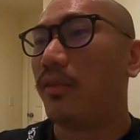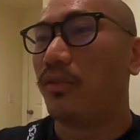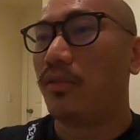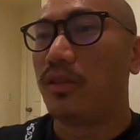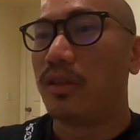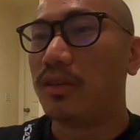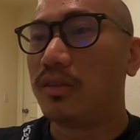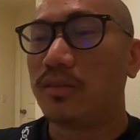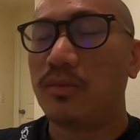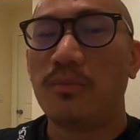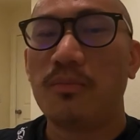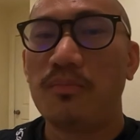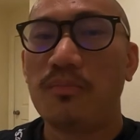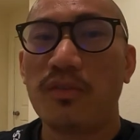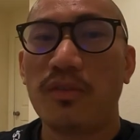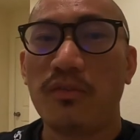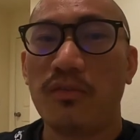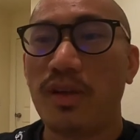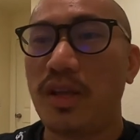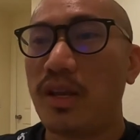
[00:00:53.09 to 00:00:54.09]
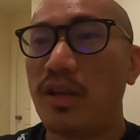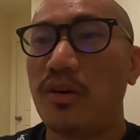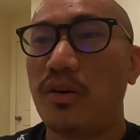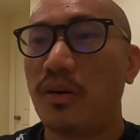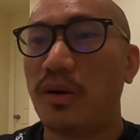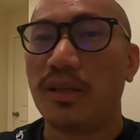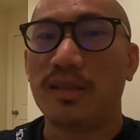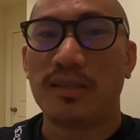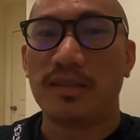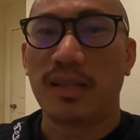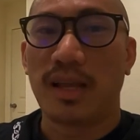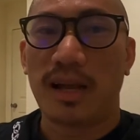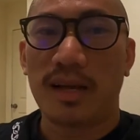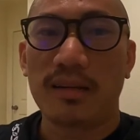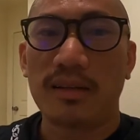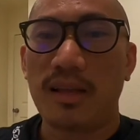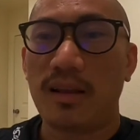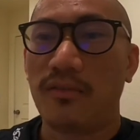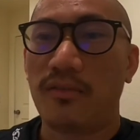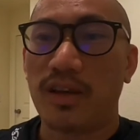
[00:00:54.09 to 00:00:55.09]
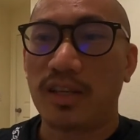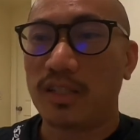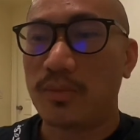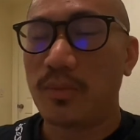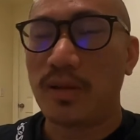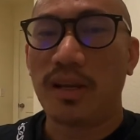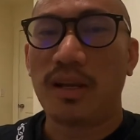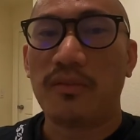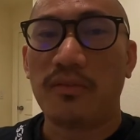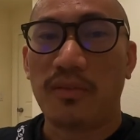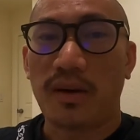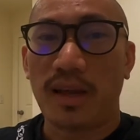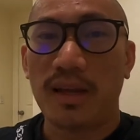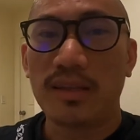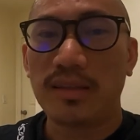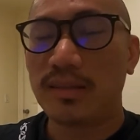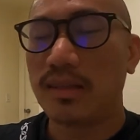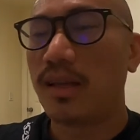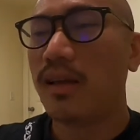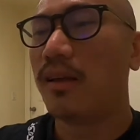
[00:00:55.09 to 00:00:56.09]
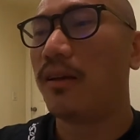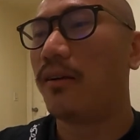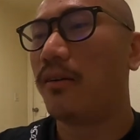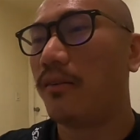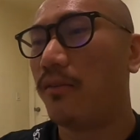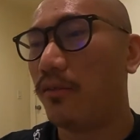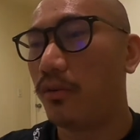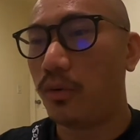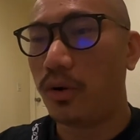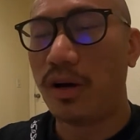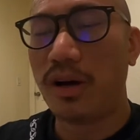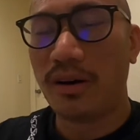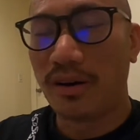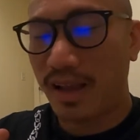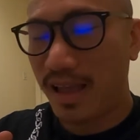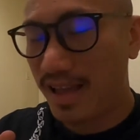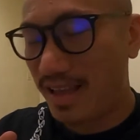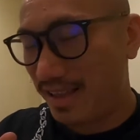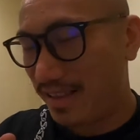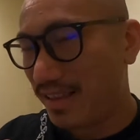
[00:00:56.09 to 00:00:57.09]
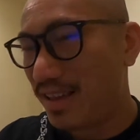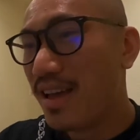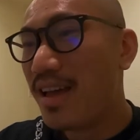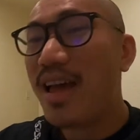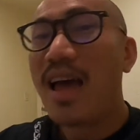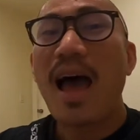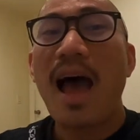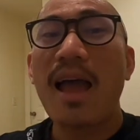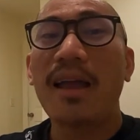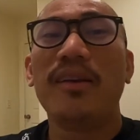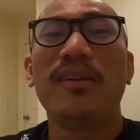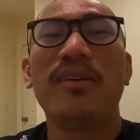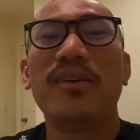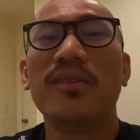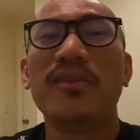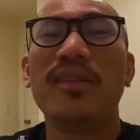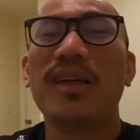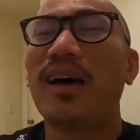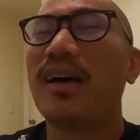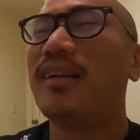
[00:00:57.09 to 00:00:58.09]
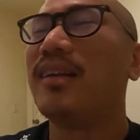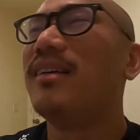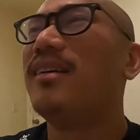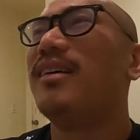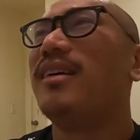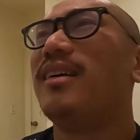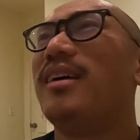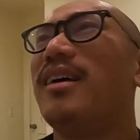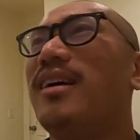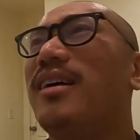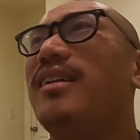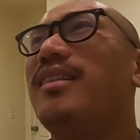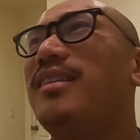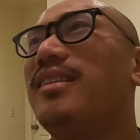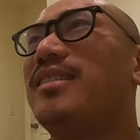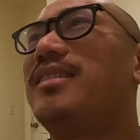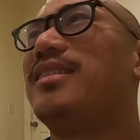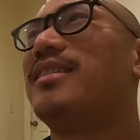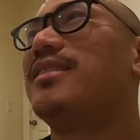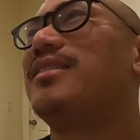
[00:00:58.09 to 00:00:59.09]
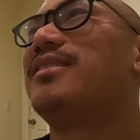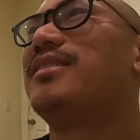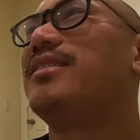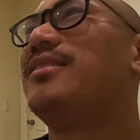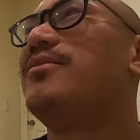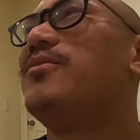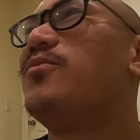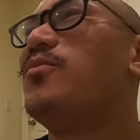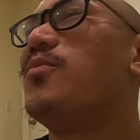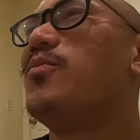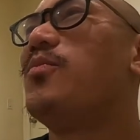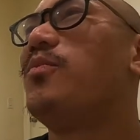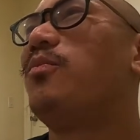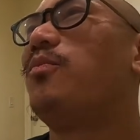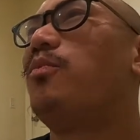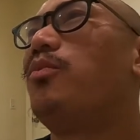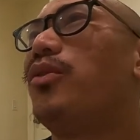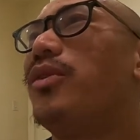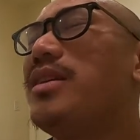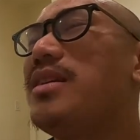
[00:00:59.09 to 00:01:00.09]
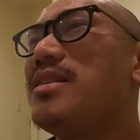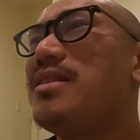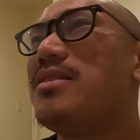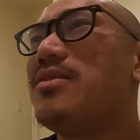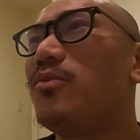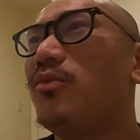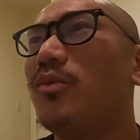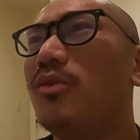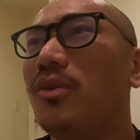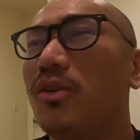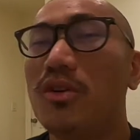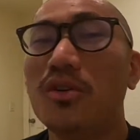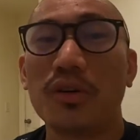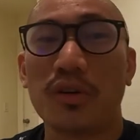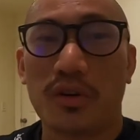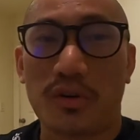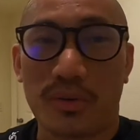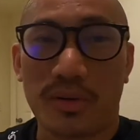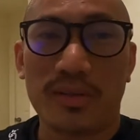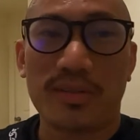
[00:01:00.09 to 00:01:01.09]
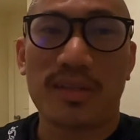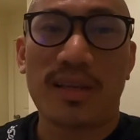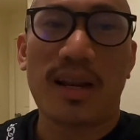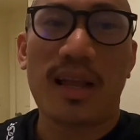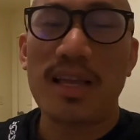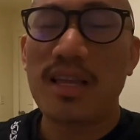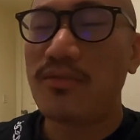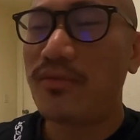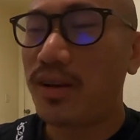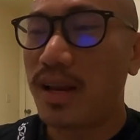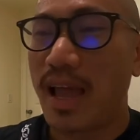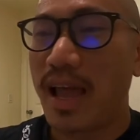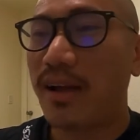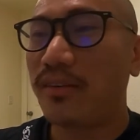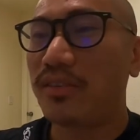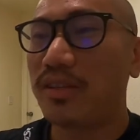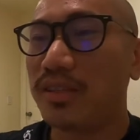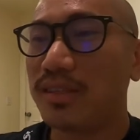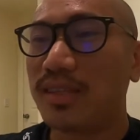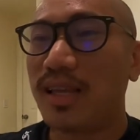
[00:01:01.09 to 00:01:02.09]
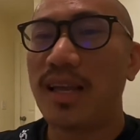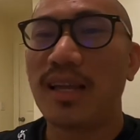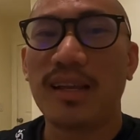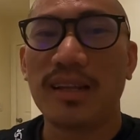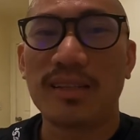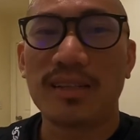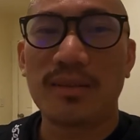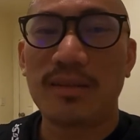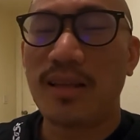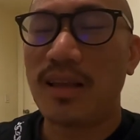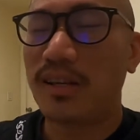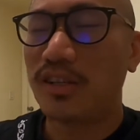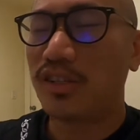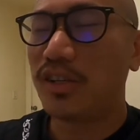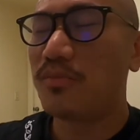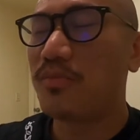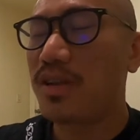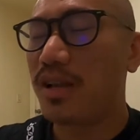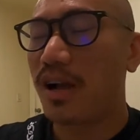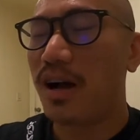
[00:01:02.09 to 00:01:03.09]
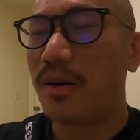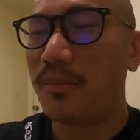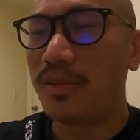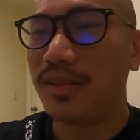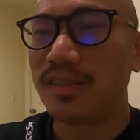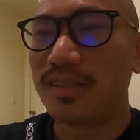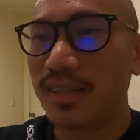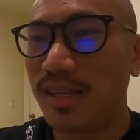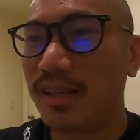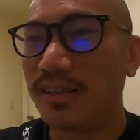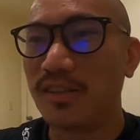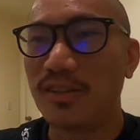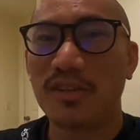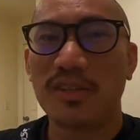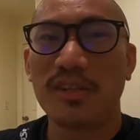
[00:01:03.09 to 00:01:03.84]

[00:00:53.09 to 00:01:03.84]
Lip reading: This video is not investment advice. Okay, I know that this is pretty ludicrous that I even have to say it. It should be common sense. You